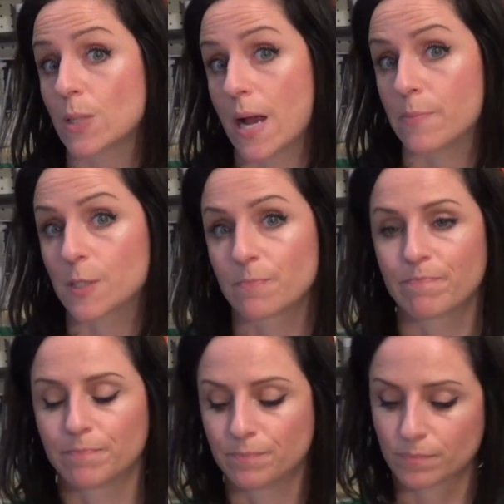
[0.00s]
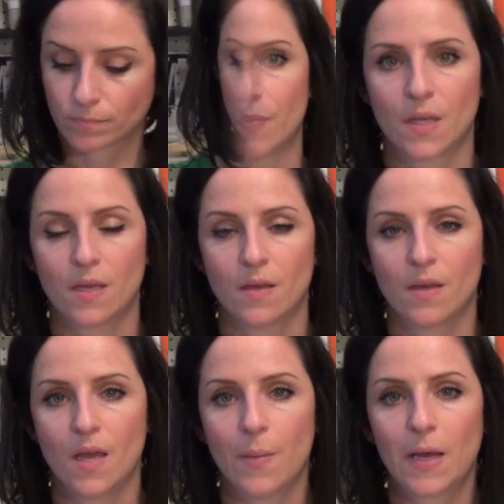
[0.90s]
scraps.
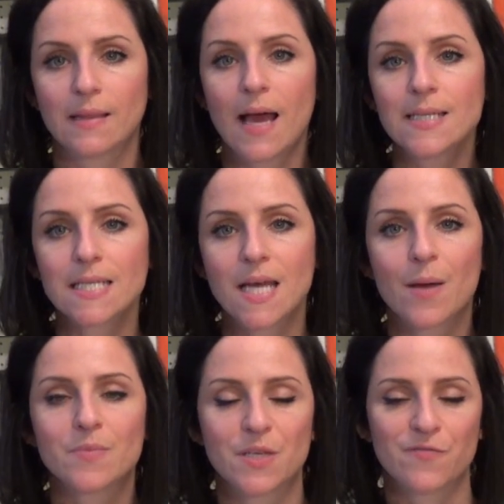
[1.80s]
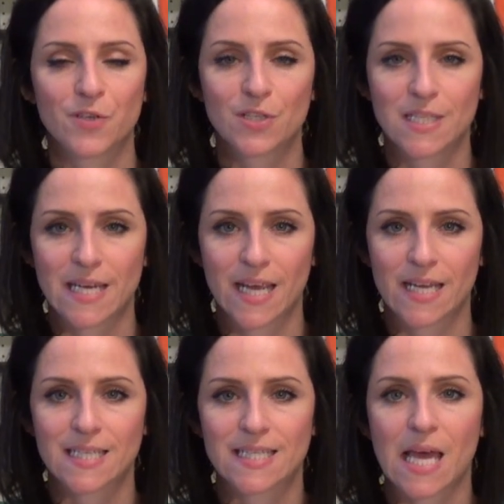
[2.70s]
My last top tip for you
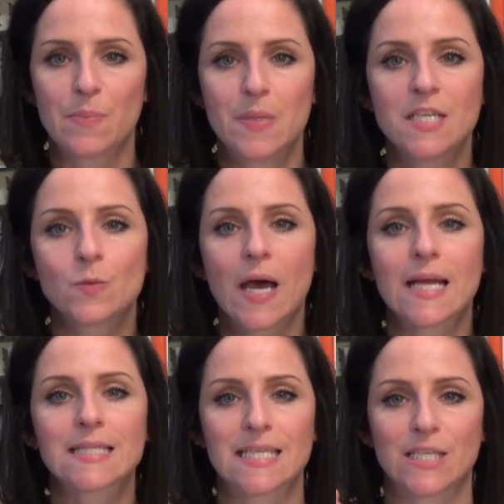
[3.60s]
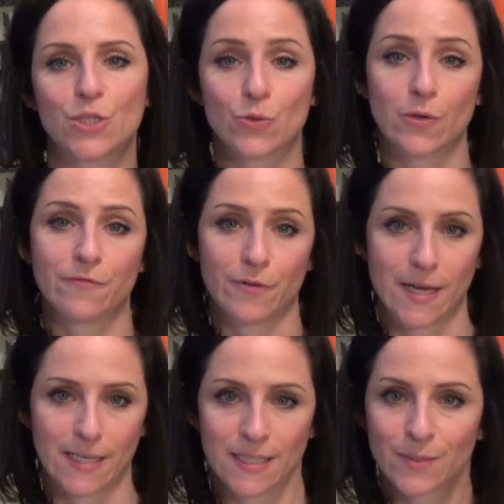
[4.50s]
today is that beeswax is your
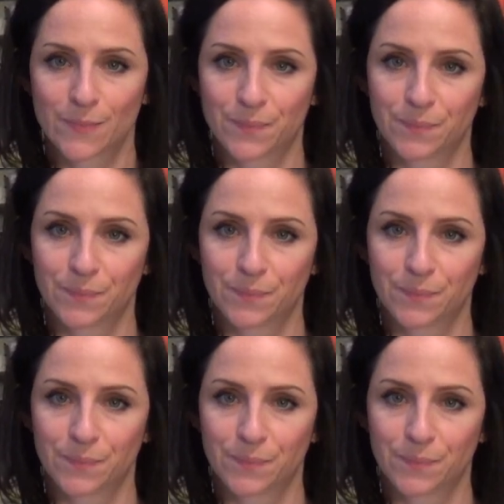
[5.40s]
friend.